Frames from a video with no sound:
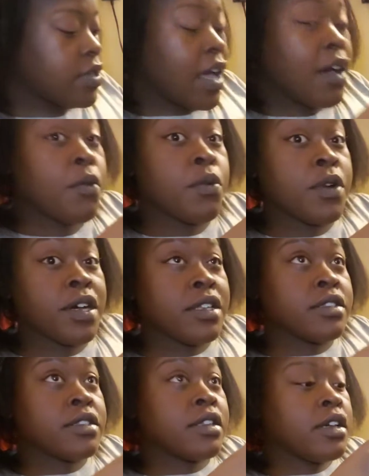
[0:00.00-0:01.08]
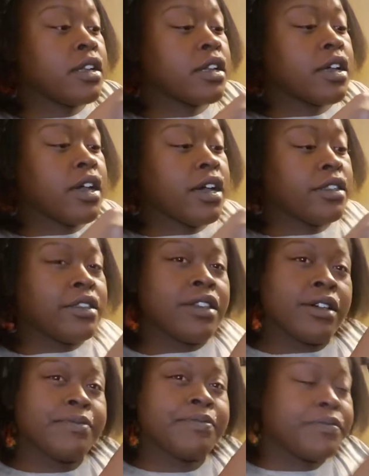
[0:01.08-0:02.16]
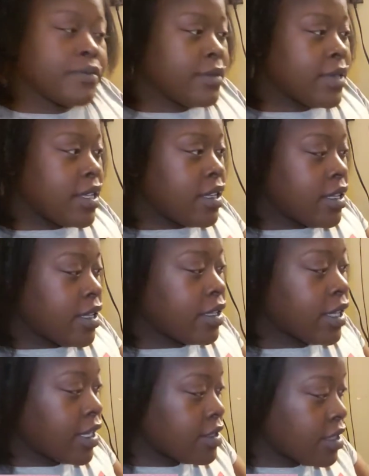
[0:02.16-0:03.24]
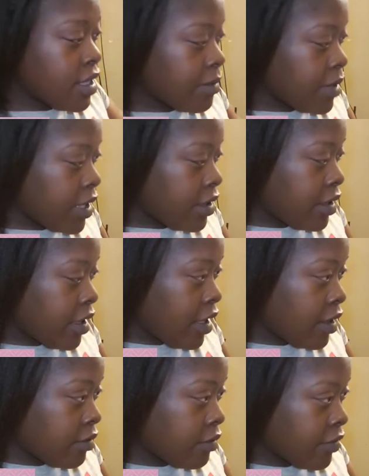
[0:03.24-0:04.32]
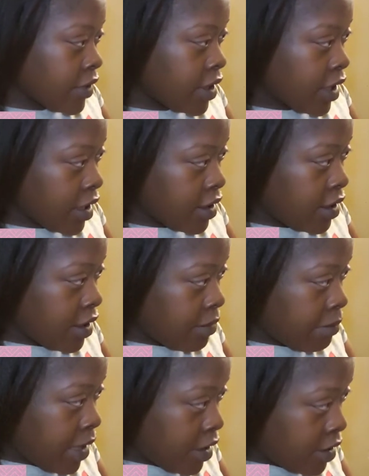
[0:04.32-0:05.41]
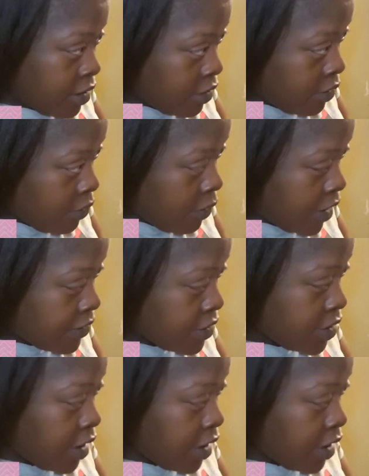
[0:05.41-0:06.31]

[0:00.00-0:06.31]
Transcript: I was gonna cut them. Like I said, I don't really like cutting my wefts.